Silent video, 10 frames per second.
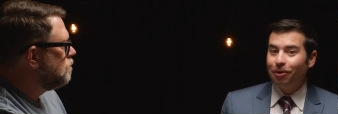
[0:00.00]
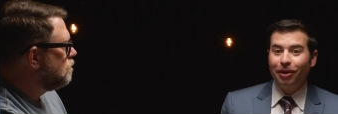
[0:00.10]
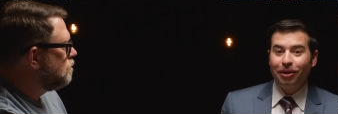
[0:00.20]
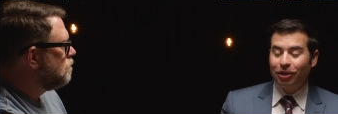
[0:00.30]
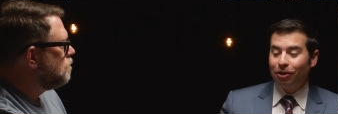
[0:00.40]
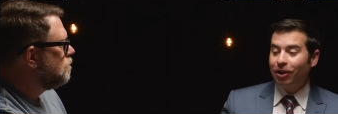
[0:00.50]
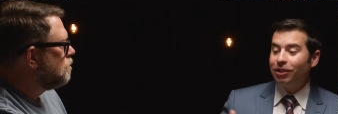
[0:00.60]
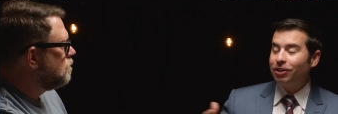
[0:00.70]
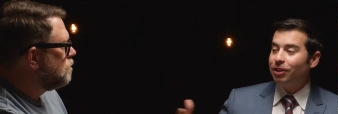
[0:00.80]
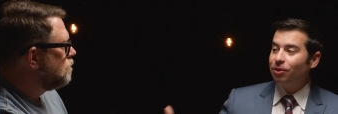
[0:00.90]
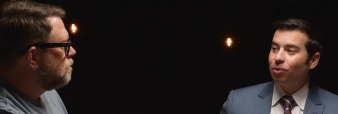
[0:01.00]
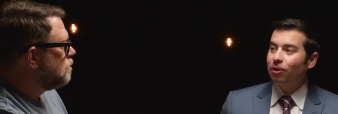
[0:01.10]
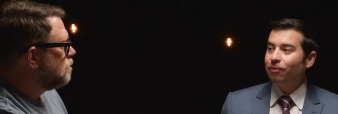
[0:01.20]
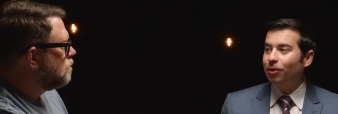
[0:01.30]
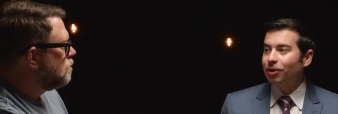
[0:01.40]
Speaker 1: you know, generations in the
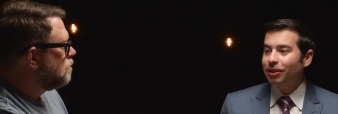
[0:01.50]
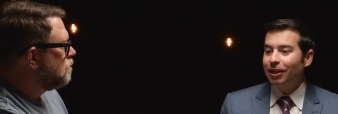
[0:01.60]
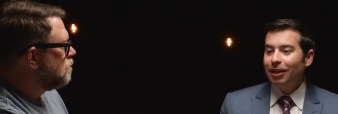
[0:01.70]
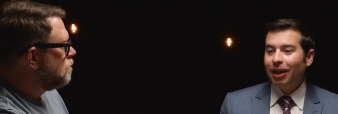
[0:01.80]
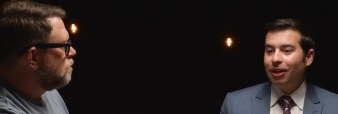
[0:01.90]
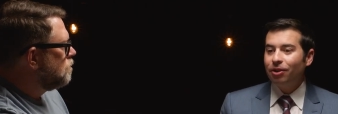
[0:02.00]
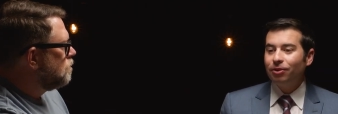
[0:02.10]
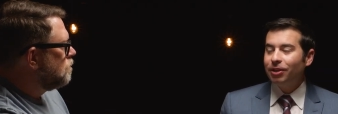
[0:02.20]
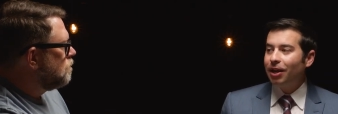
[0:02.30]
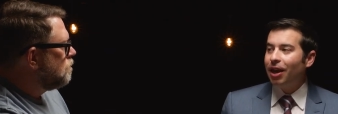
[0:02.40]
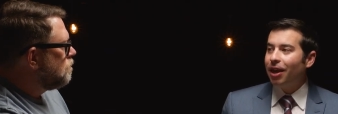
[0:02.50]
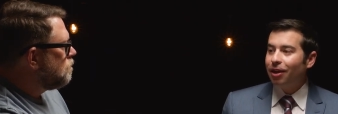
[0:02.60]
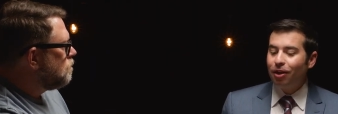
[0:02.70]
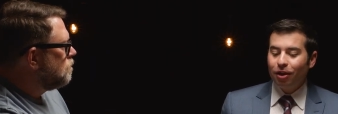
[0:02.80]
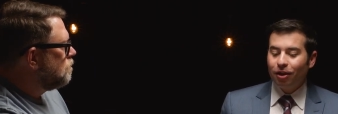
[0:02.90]
workforce. And you know,
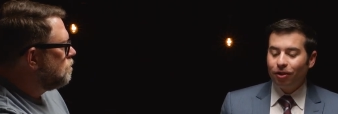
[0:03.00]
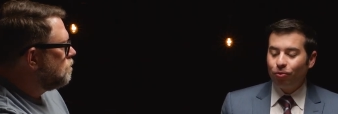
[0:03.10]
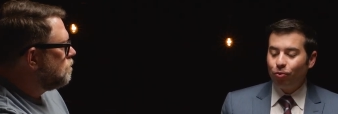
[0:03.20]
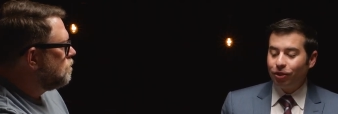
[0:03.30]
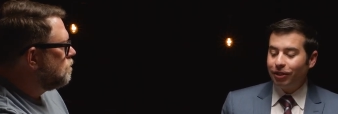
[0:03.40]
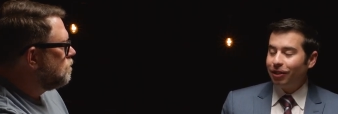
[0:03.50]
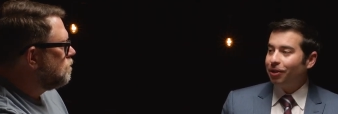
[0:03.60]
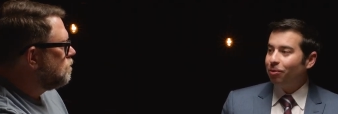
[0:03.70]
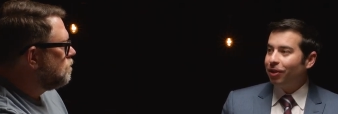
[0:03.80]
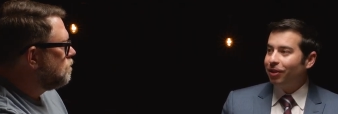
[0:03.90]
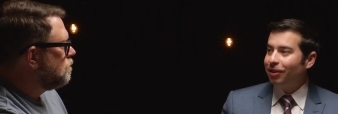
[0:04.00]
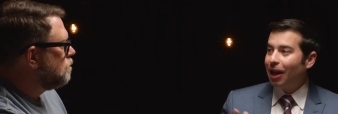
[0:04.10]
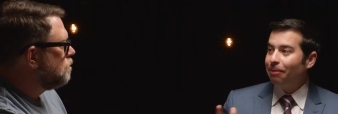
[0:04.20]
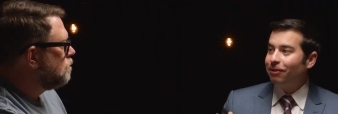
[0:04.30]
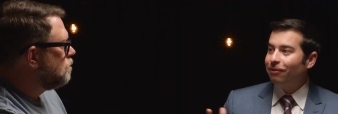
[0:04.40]
today we're dealing with
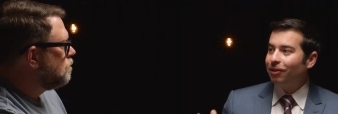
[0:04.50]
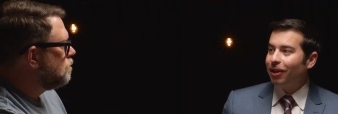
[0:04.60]
types of